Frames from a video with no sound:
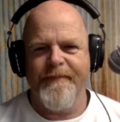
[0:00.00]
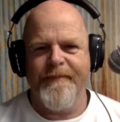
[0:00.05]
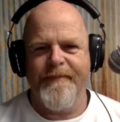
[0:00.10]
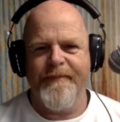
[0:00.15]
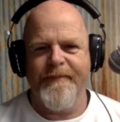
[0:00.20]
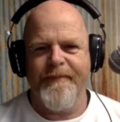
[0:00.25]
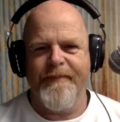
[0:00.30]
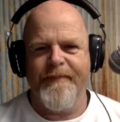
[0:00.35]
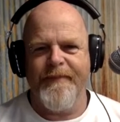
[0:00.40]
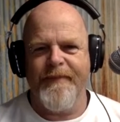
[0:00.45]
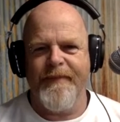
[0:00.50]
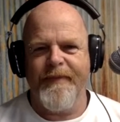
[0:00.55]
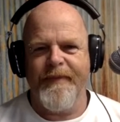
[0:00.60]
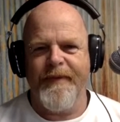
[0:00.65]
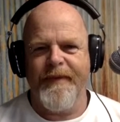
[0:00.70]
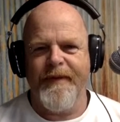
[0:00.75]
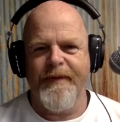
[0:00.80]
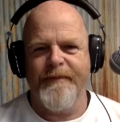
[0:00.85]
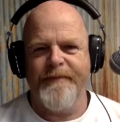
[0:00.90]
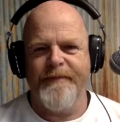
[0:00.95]

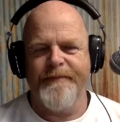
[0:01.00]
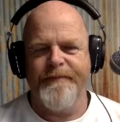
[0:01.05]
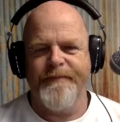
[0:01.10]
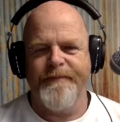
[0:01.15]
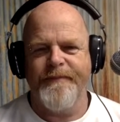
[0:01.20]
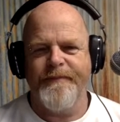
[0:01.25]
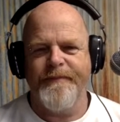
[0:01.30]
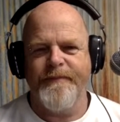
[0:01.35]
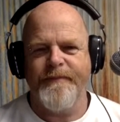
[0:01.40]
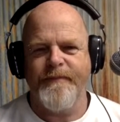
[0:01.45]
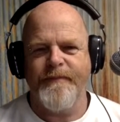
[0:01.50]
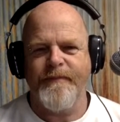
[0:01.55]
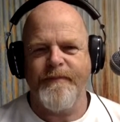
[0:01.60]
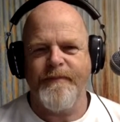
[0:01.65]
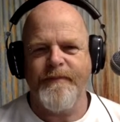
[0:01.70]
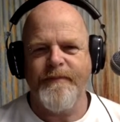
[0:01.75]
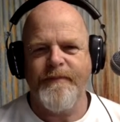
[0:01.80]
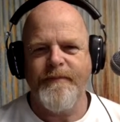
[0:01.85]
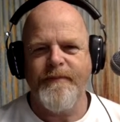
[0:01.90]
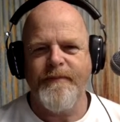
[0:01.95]

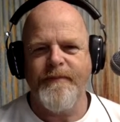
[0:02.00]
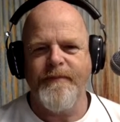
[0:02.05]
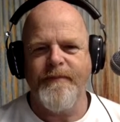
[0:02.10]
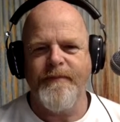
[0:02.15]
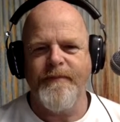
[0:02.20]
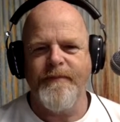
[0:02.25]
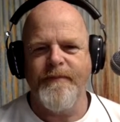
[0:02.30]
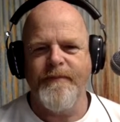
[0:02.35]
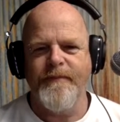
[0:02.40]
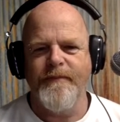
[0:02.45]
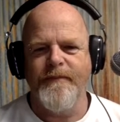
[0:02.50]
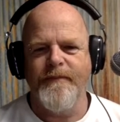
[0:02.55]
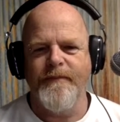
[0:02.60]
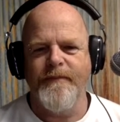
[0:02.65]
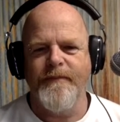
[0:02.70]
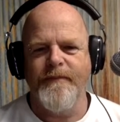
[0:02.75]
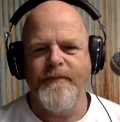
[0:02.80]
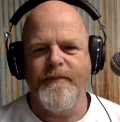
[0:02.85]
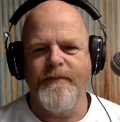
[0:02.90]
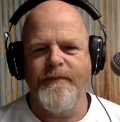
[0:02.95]

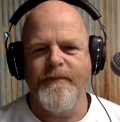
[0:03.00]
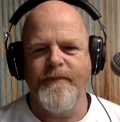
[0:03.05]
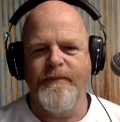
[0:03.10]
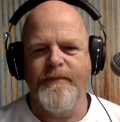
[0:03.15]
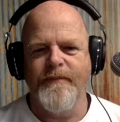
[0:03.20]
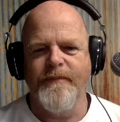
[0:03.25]
[no speech]